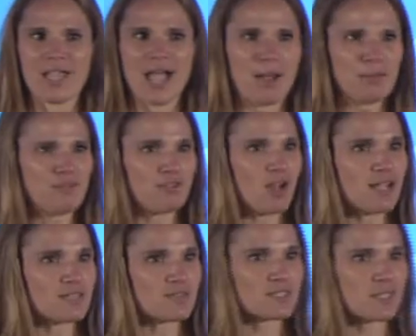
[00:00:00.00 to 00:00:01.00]
How many of you
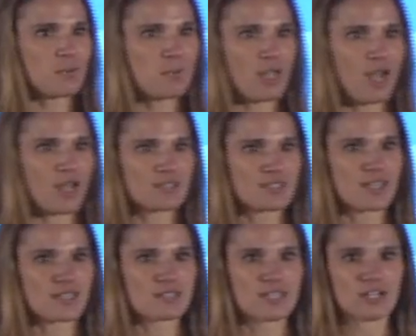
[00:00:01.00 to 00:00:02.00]
guys have seen
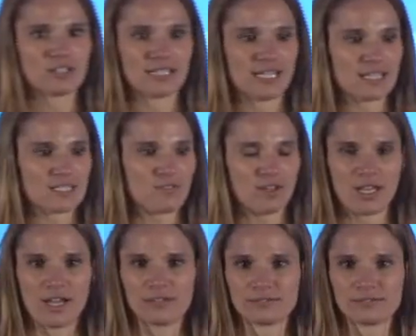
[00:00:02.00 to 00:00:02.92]
Beyonce's Single Ladies video?